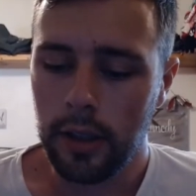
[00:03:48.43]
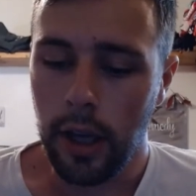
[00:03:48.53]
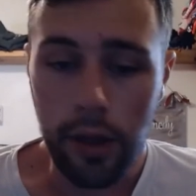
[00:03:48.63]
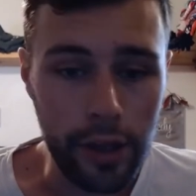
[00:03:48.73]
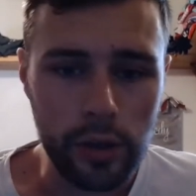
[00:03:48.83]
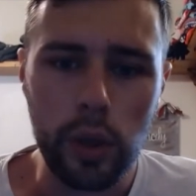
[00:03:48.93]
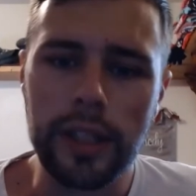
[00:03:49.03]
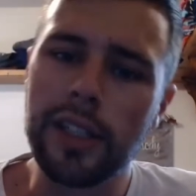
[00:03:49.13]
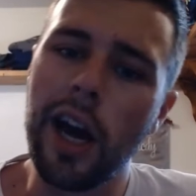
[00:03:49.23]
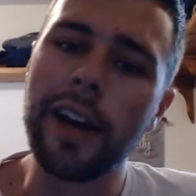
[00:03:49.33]
this one
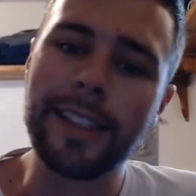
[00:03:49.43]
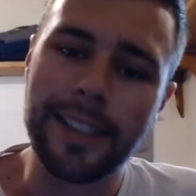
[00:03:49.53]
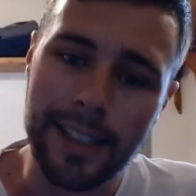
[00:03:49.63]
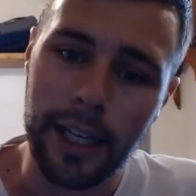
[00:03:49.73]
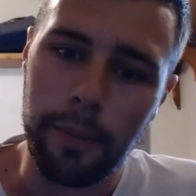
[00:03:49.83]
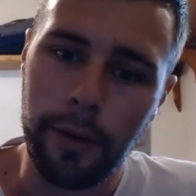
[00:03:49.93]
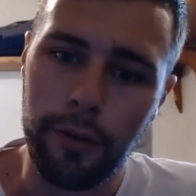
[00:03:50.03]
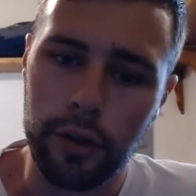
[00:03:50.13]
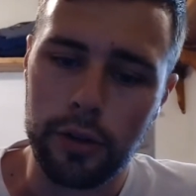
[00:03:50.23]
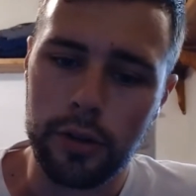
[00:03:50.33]
is not a skip if
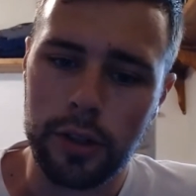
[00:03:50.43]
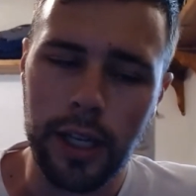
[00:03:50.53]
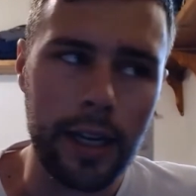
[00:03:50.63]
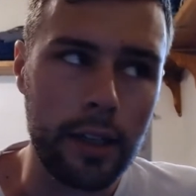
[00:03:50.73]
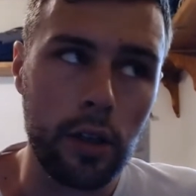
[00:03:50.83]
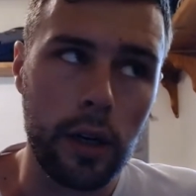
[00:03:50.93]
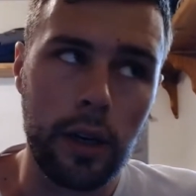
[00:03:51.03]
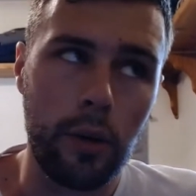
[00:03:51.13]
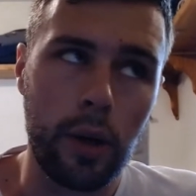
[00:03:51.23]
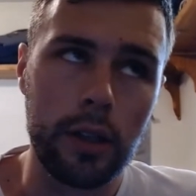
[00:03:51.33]
you're saying, you know what,
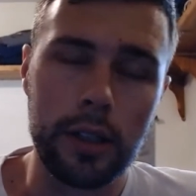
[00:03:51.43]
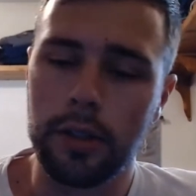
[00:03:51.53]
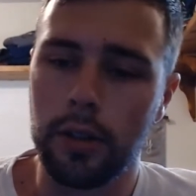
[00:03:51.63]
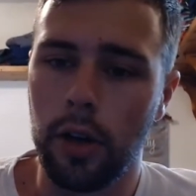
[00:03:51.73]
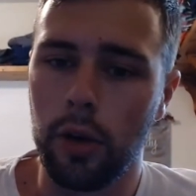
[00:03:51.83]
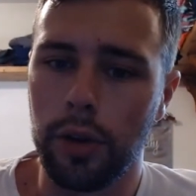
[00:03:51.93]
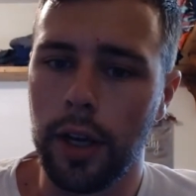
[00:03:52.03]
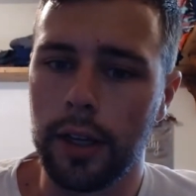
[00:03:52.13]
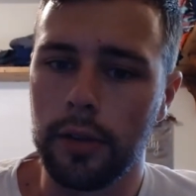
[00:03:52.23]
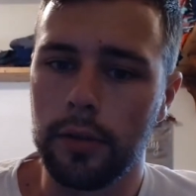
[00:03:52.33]
I want to listen to the whole
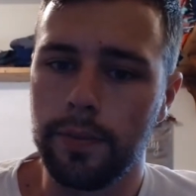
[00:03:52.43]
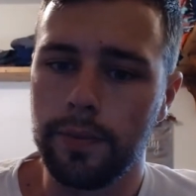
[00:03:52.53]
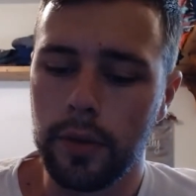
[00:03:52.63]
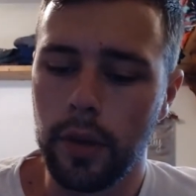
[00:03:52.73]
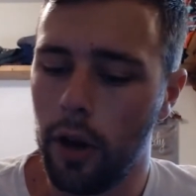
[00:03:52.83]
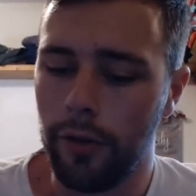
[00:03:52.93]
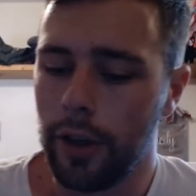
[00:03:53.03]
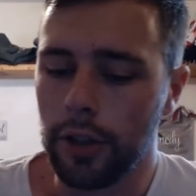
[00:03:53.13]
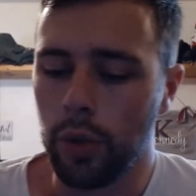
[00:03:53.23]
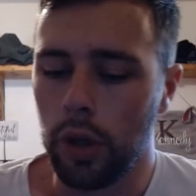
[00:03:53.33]
thing of
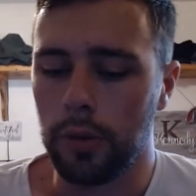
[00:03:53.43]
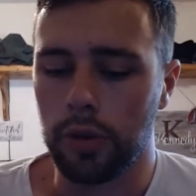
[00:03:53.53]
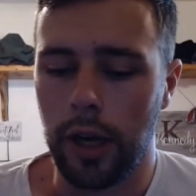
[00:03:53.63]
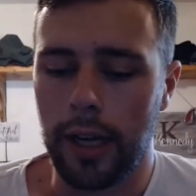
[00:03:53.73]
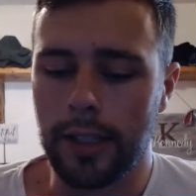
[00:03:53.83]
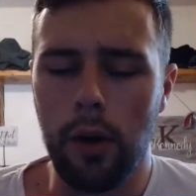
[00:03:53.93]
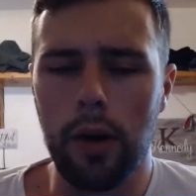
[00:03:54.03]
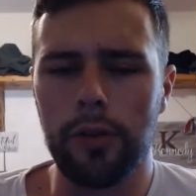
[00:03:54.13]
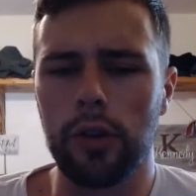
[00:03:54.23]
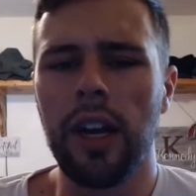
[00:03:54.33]
enjoyable tracks.
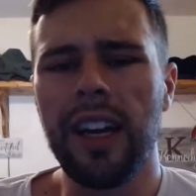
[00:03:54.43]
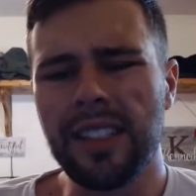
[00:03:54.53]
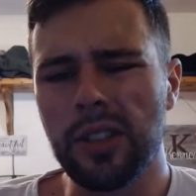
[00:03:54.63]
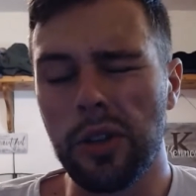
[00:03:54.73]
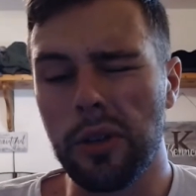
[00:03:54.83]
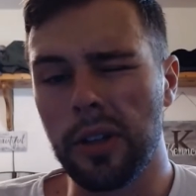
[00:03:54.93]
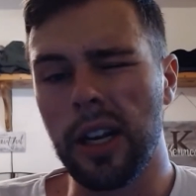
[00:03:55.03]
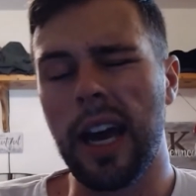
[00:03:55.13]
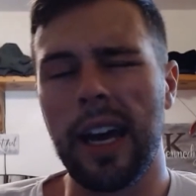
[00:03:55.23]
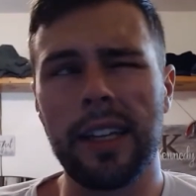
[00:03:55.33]
However, is this one that I'm going
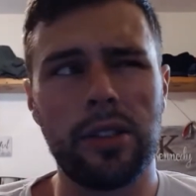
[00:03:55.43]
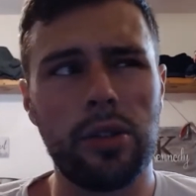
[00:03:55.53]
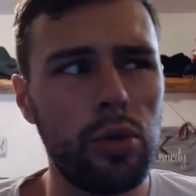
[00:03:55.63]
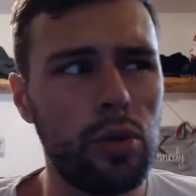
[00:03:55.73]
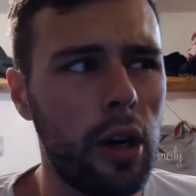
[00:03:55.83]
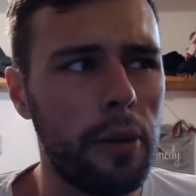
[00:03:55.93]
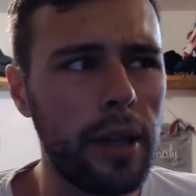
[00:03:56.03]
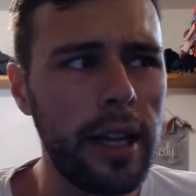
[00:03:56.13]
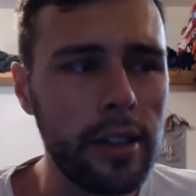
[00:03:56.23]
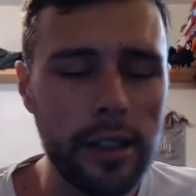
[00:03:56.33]
to add to a
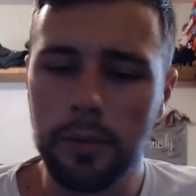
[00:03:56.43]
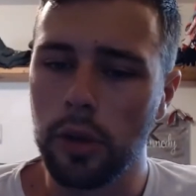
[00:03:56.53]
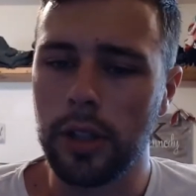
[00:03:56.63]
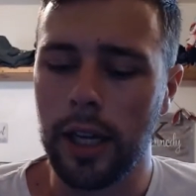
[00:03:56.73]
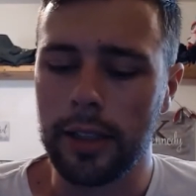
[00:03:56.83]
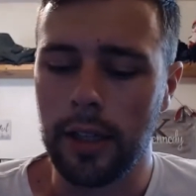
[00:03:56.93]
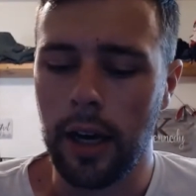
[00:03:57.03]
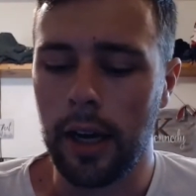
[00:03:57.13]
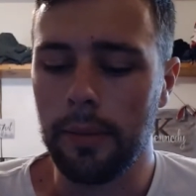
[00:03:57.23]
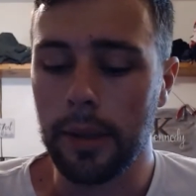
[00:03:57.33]
playlist? Most likely
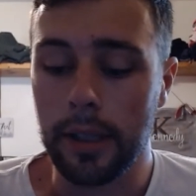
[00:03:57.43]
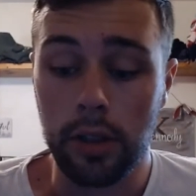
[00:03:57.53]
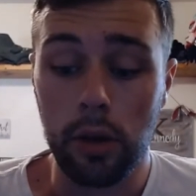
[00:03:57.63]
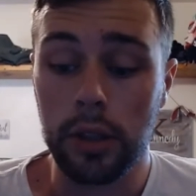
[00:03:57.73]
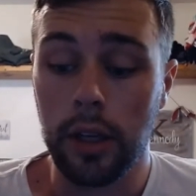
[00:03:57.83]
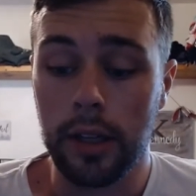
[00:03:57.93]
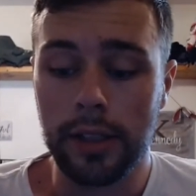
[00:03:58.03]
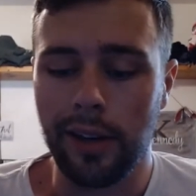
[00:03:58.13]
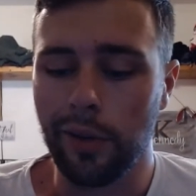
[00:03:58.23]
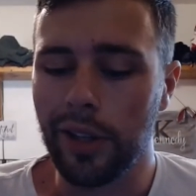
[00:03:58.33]
not. Being totally honest,
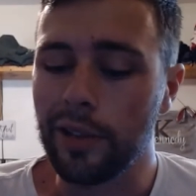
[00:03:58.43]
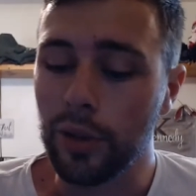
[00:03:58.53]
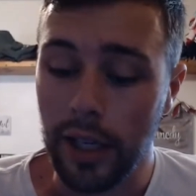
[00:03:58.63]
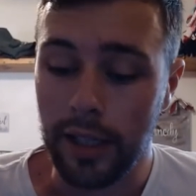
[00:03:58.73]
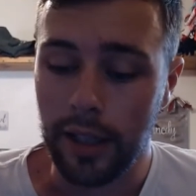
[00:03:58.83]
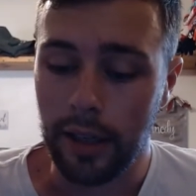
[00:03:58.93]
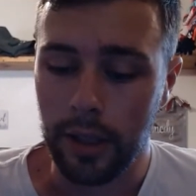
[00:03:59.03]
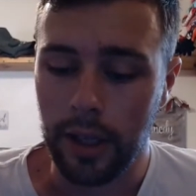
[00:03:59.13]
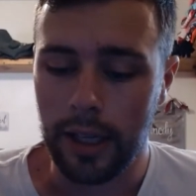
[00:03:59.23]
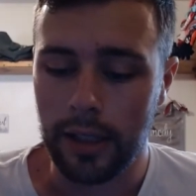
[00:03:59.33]
I don't think there's any that I'm
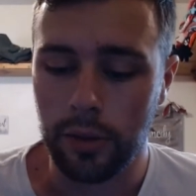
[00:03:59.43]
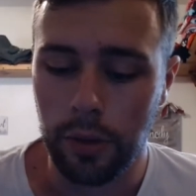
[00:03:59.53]
going to add to a